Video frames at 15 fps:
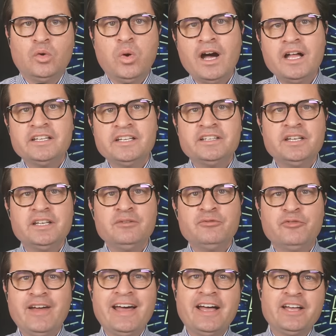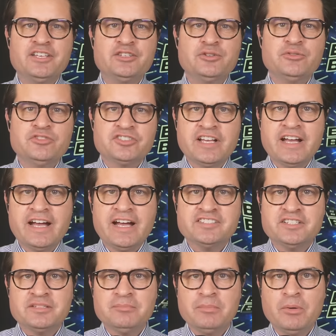Quality, value,
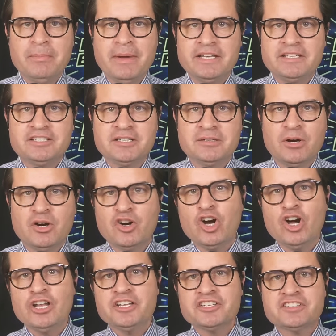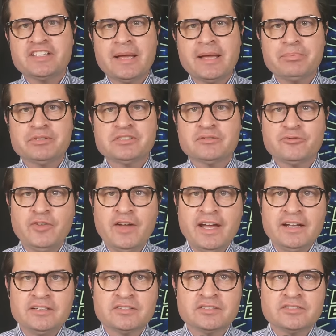size, and momentum are all examples of
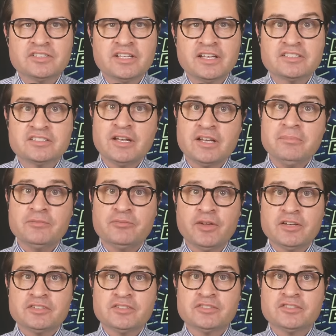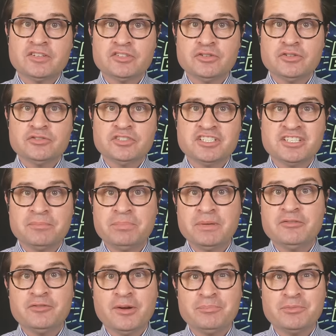factors that some investors are using to
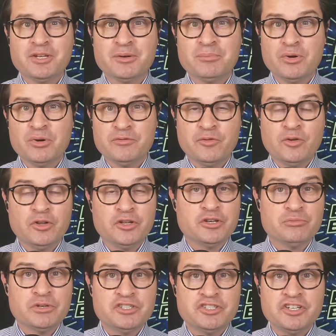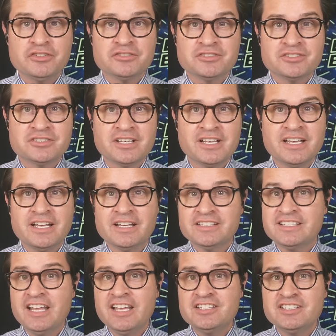beef up their portfolio returns.
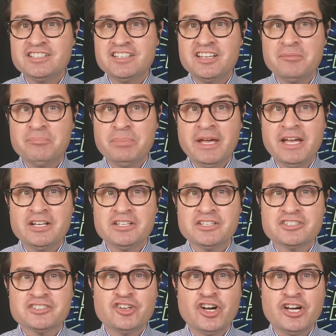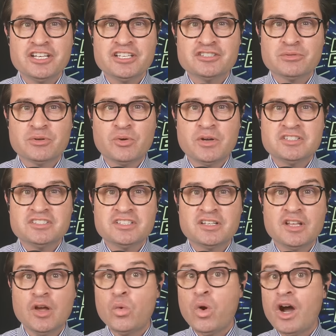Today's ETF battle is an audience requested
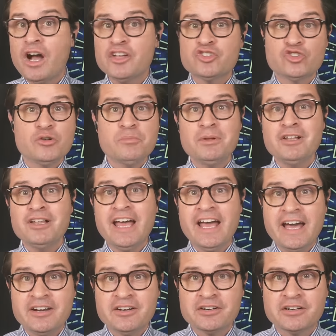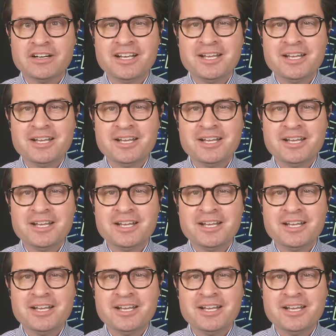quadruple header